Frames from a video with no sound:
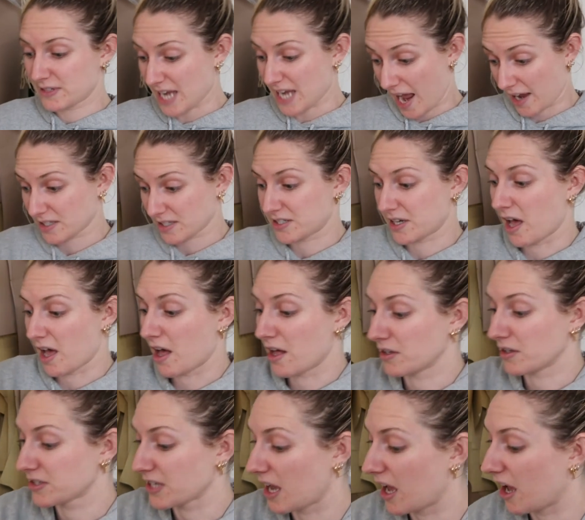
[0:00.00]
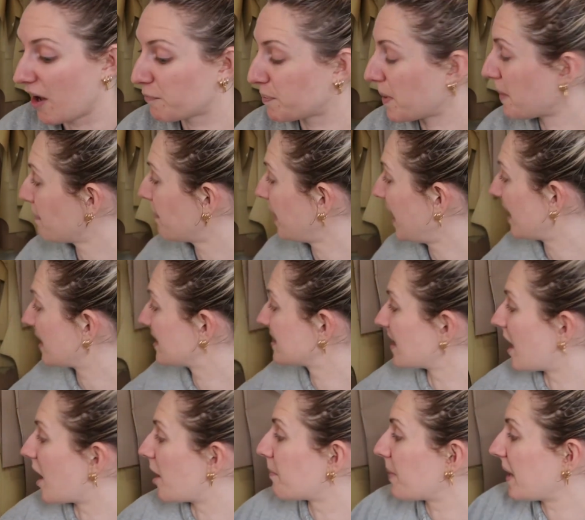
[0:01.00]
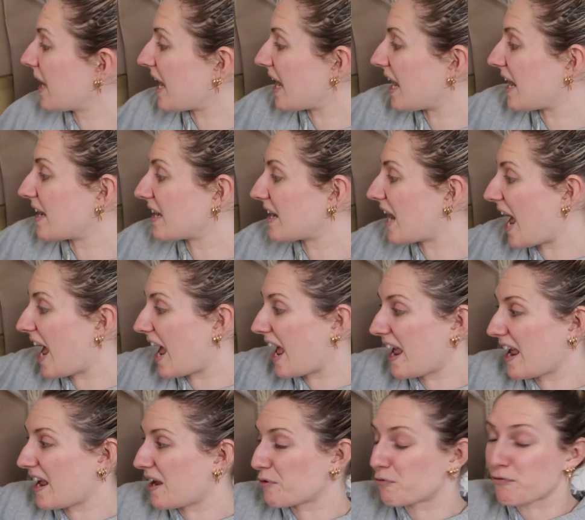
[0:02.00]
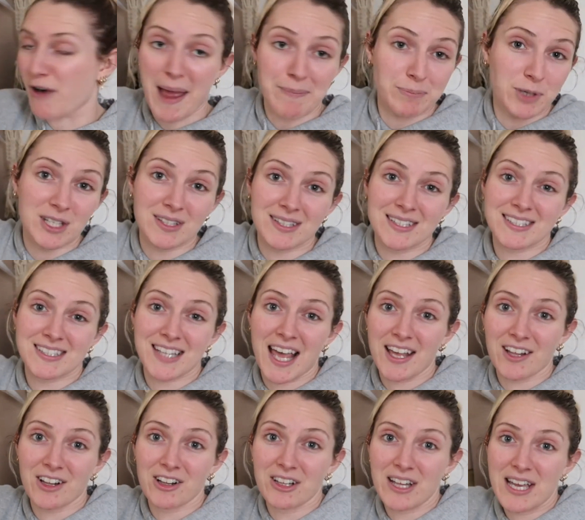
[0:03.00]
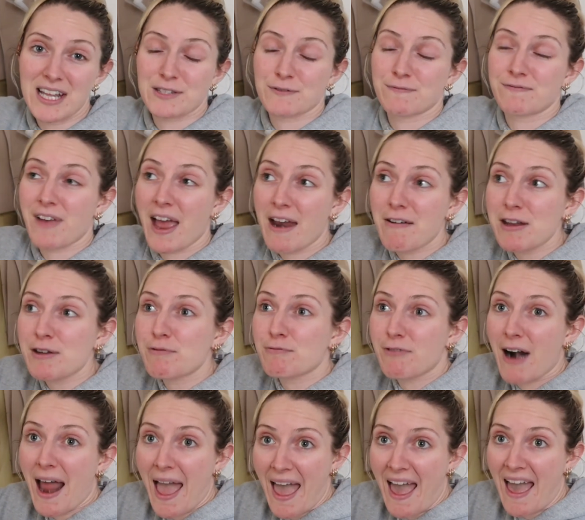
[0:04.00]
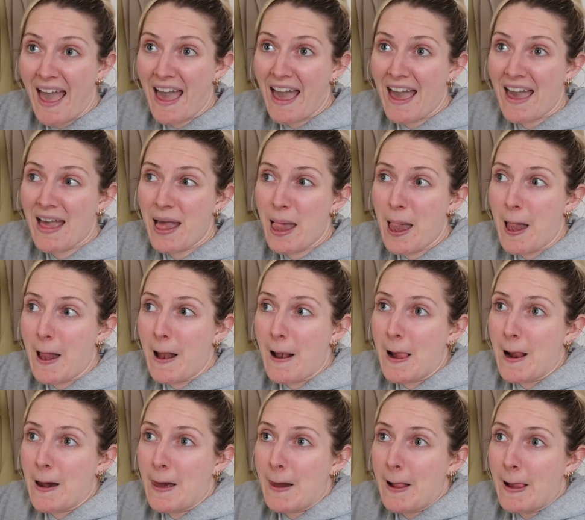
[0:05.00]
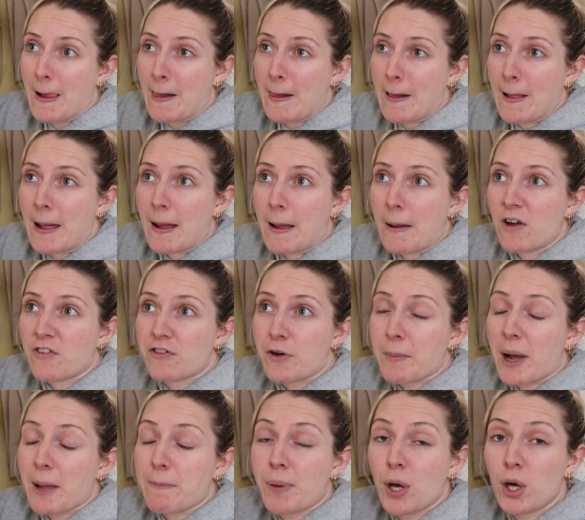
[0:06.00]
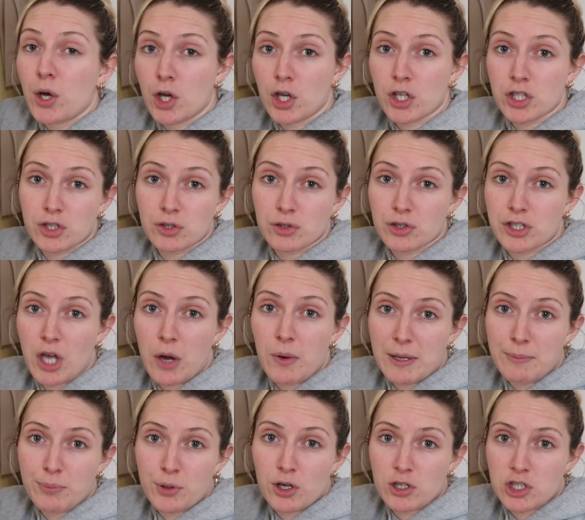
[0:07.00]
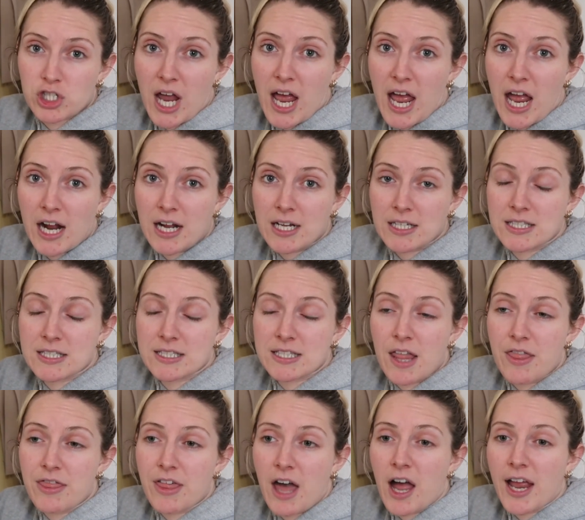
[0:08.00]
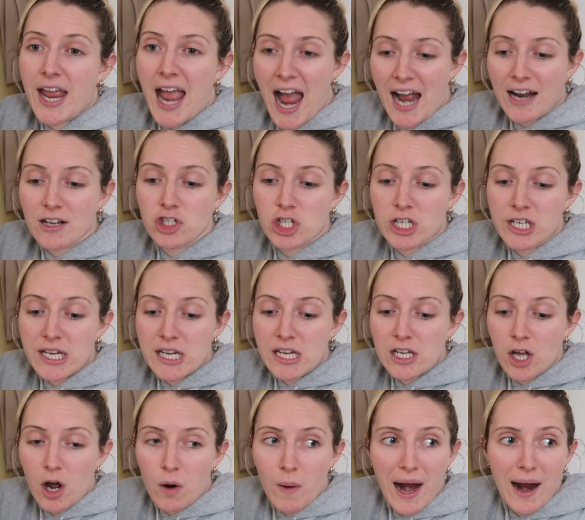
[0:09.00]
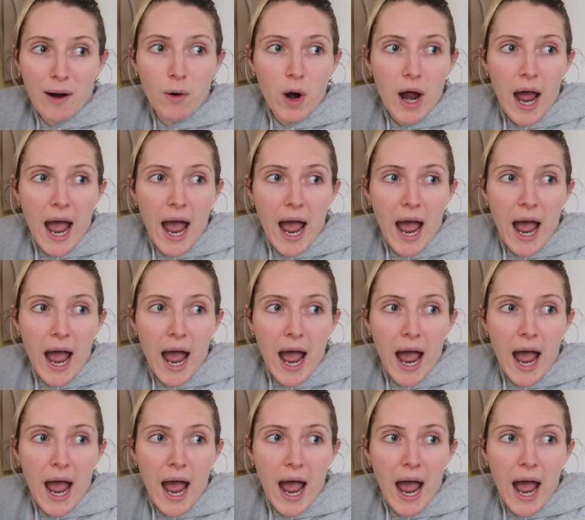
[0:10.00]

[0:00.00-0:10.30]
textiles have been picked up in a remnant sale. It's very rare for my personal sewing projects that I actually go out